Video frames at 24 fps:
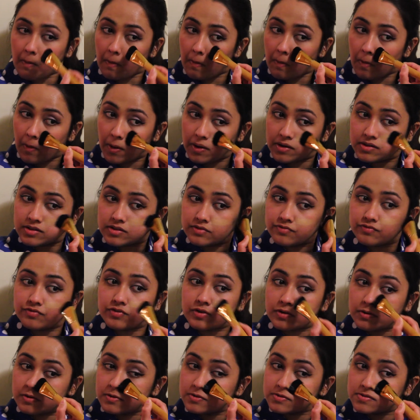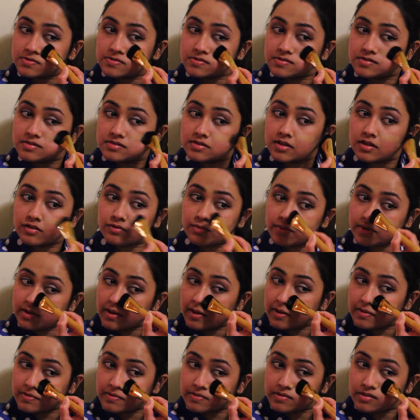oil infused, this one
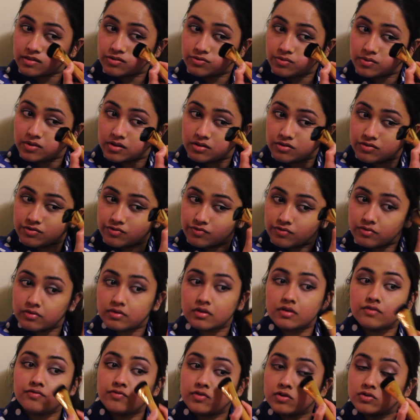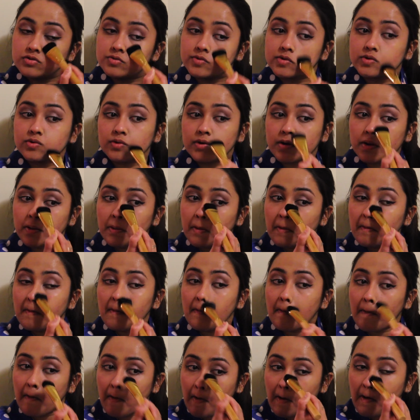is infused with oil.
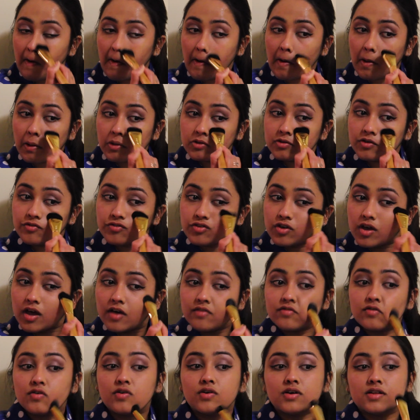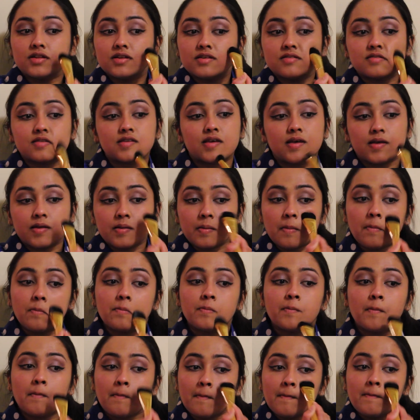So if you have oily skin,
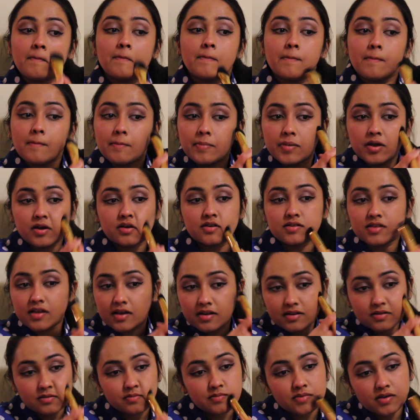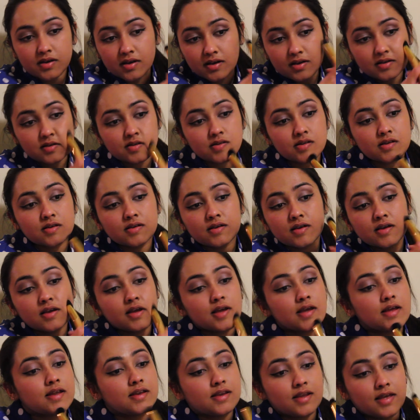bear that in mind.
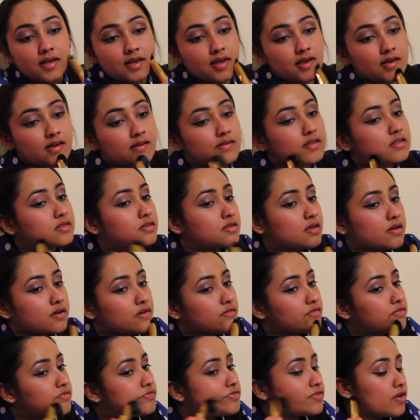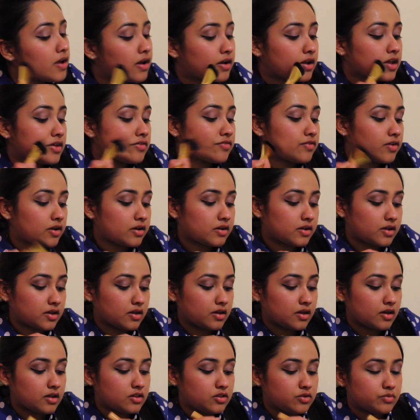It is very
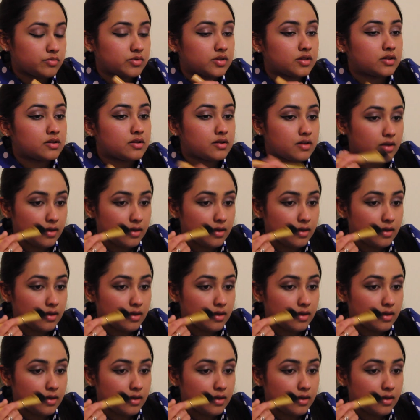illuminating.